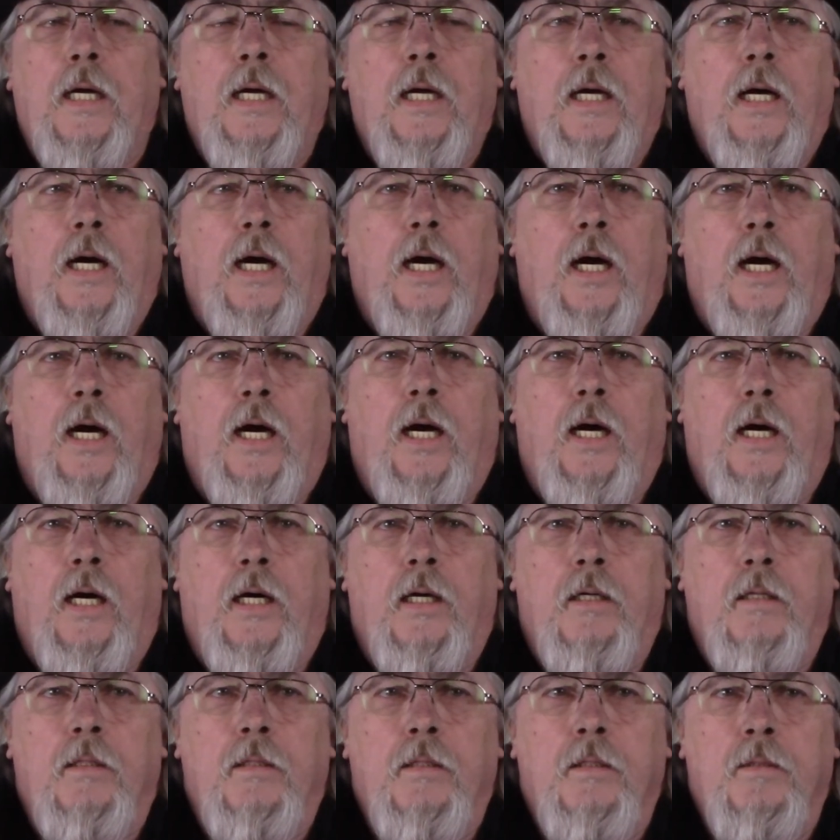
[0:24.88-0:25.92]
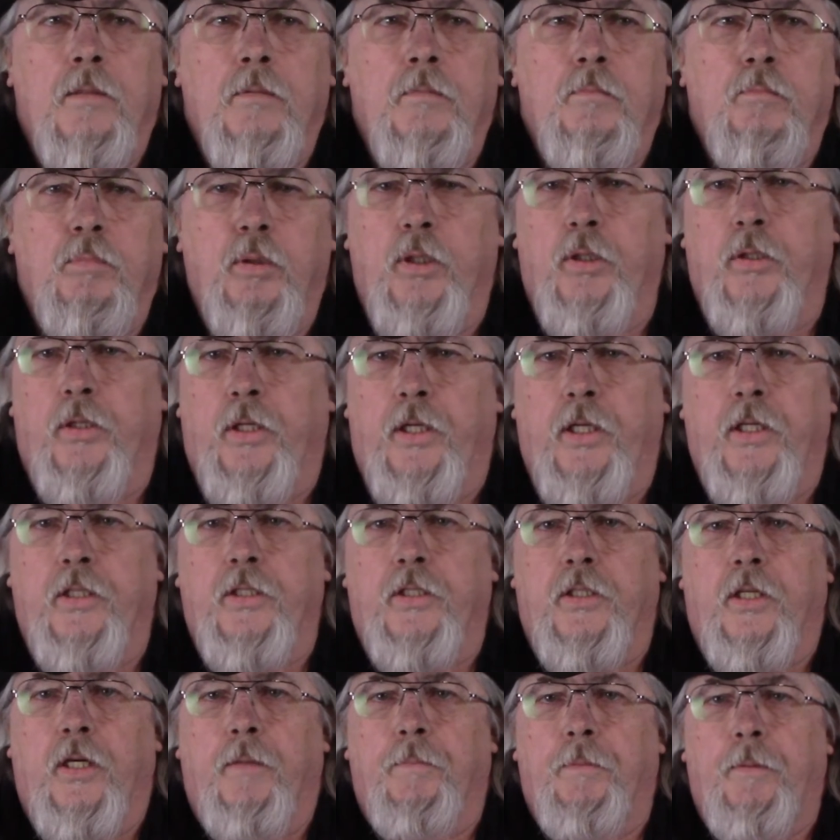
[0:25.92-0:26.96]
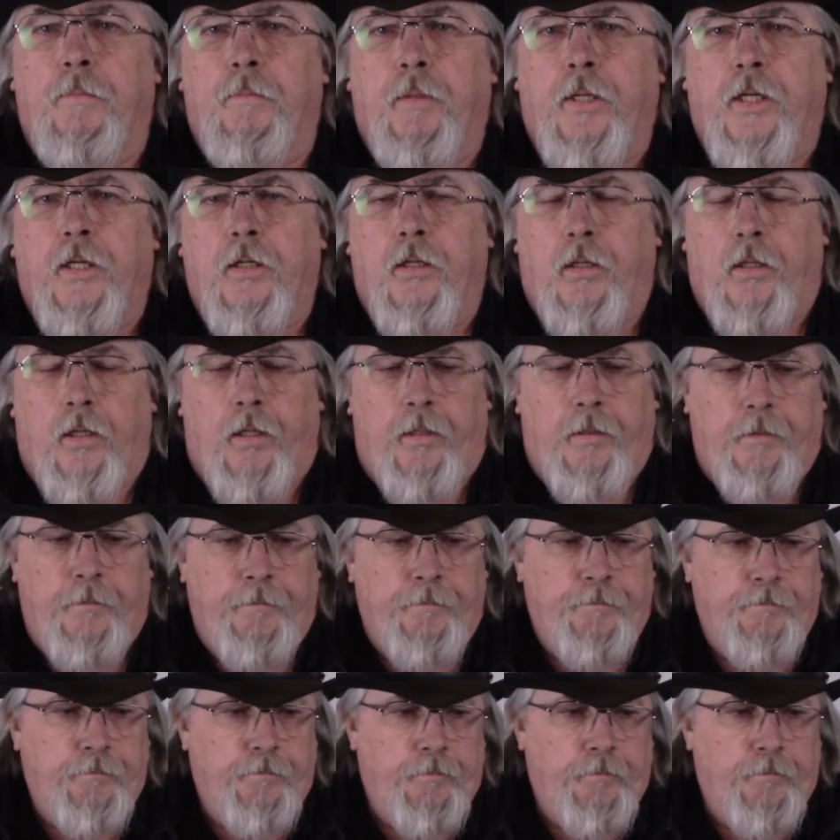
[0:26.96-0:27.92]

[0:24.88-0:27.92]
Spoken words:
blew the engine up in my car.